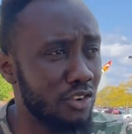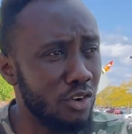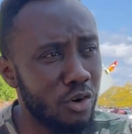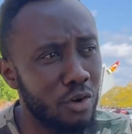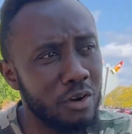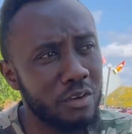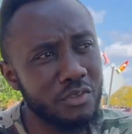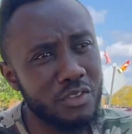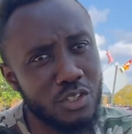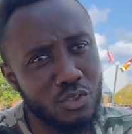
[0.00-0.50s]

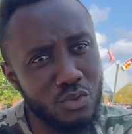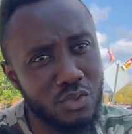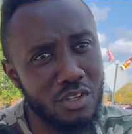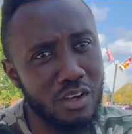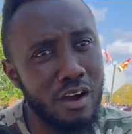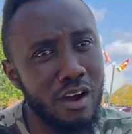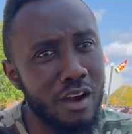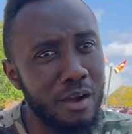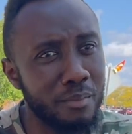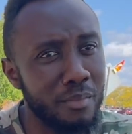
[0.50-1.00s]
All of this was
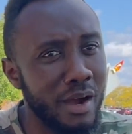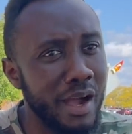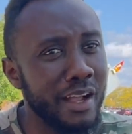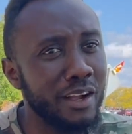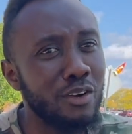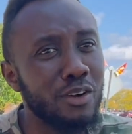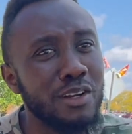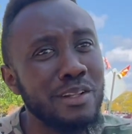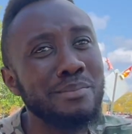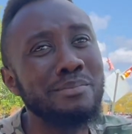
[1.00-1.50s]
hard, but I
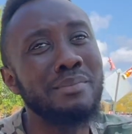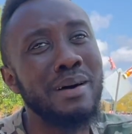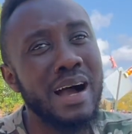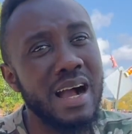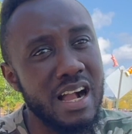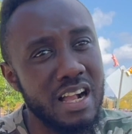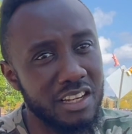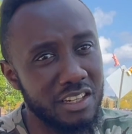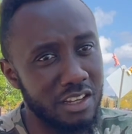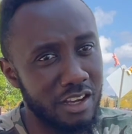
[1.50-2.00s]
call it
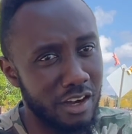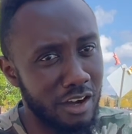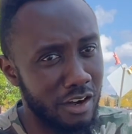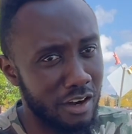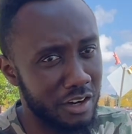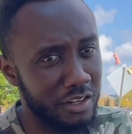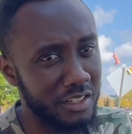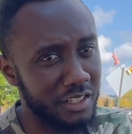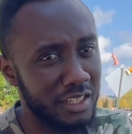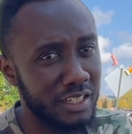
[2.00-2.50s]
mild hard.